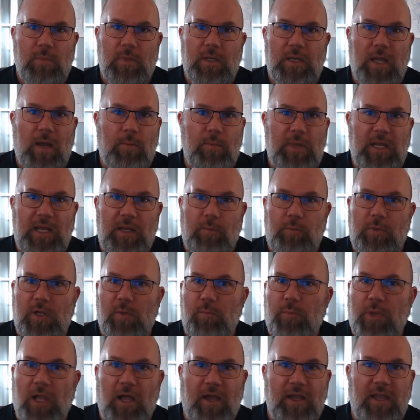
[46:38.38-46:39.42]
not meeting
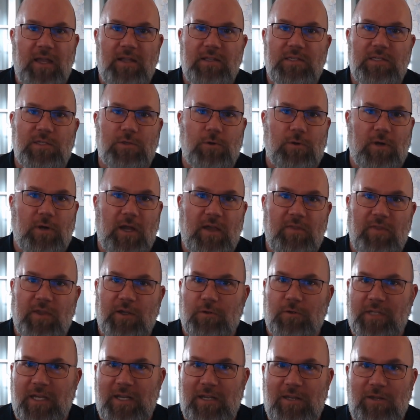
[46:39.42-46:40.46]
compliance or
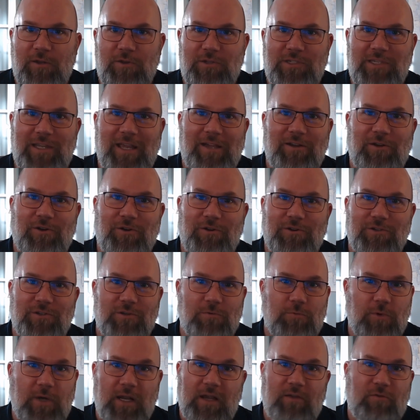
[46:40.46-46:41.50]
ethical data use standards
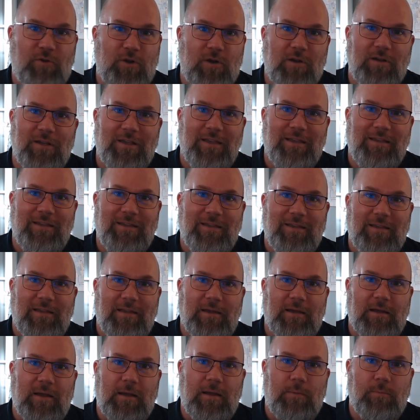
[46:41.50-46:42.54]
or whatever,
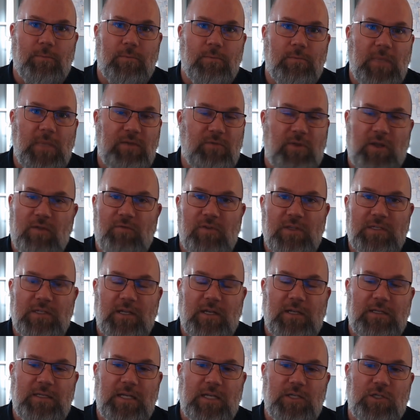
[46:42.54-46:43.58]
even if it's
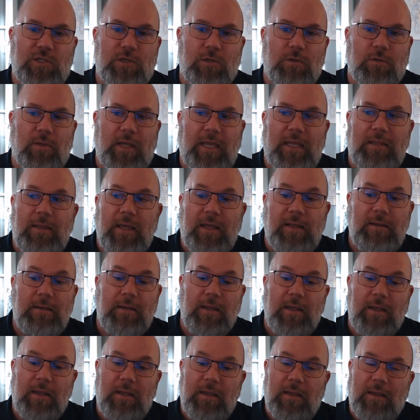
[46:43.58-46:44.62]
unintentional. And then
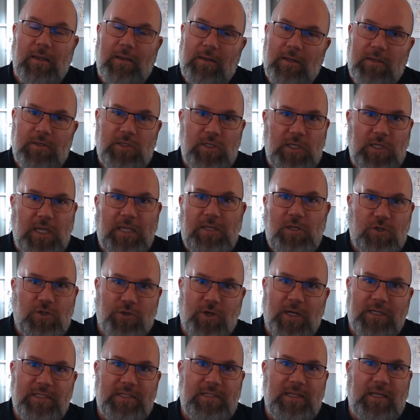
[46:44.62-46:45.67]
can you
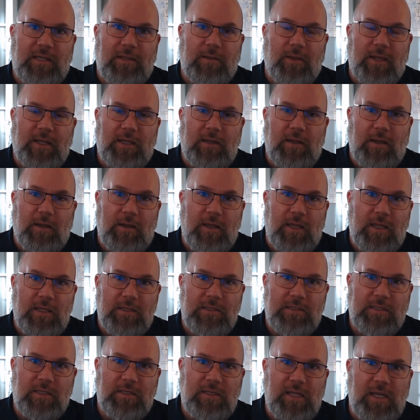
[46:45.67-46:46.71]
trust it?
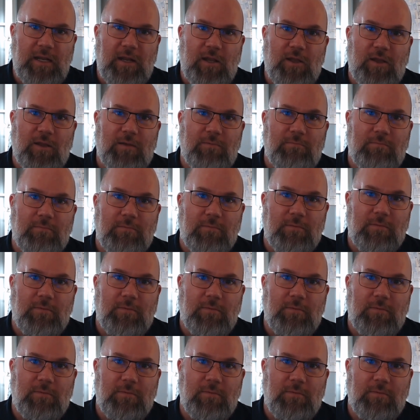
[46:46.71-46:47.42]
Is the data